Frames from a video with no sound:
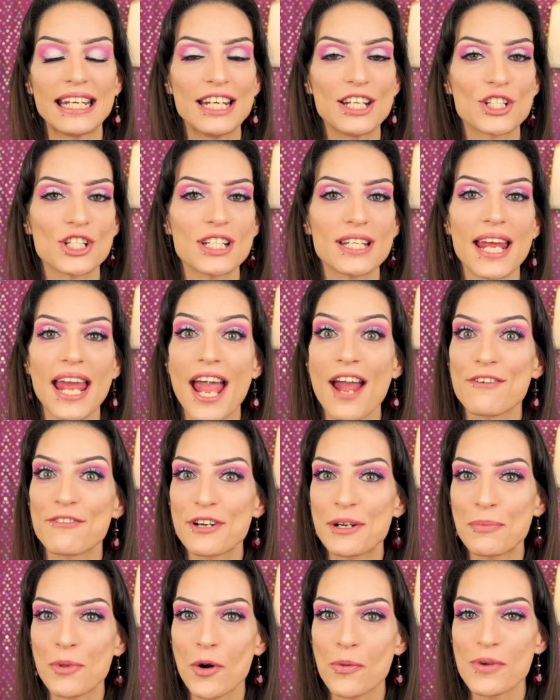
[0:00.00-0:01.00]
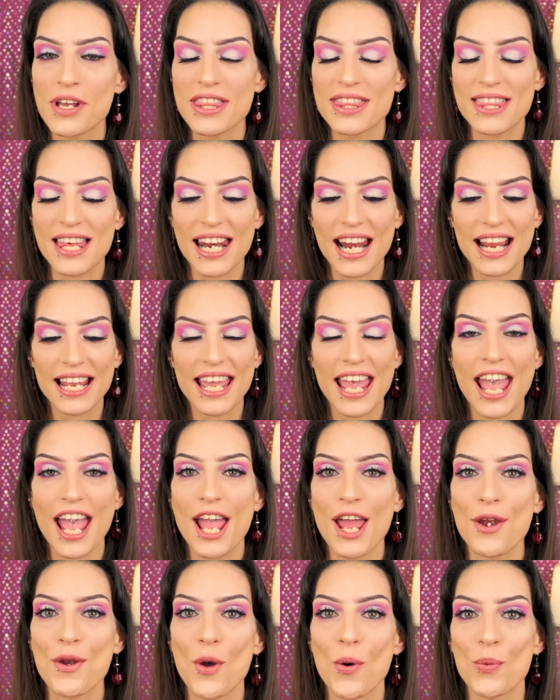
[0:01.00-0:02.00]
each and every moment that I
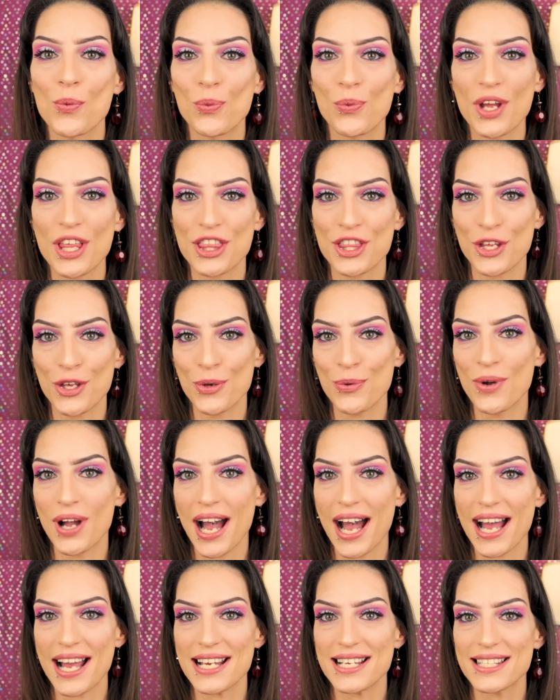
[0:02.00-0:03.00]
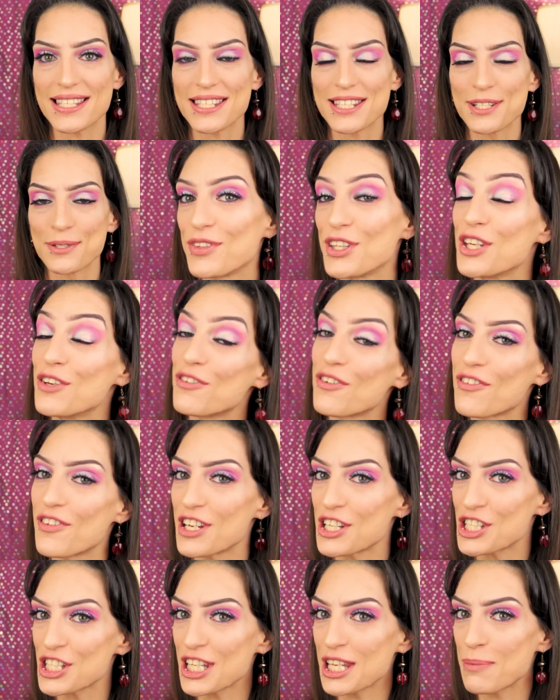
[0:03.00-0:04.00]
can with you guys. You've
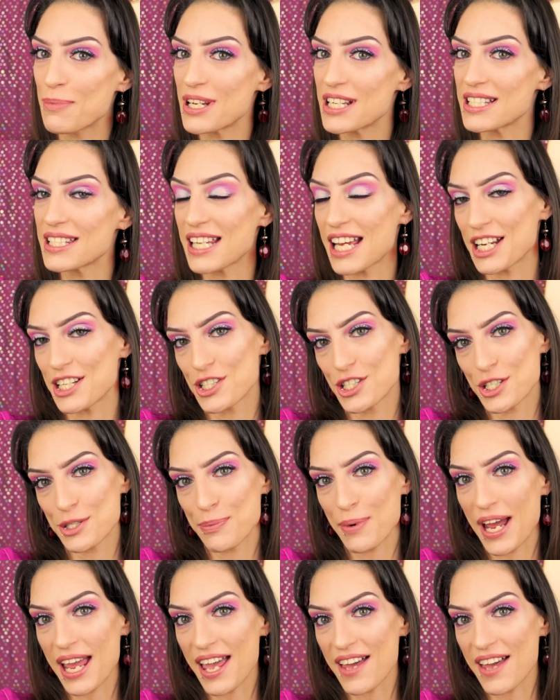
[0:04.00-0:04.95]
officially been touched by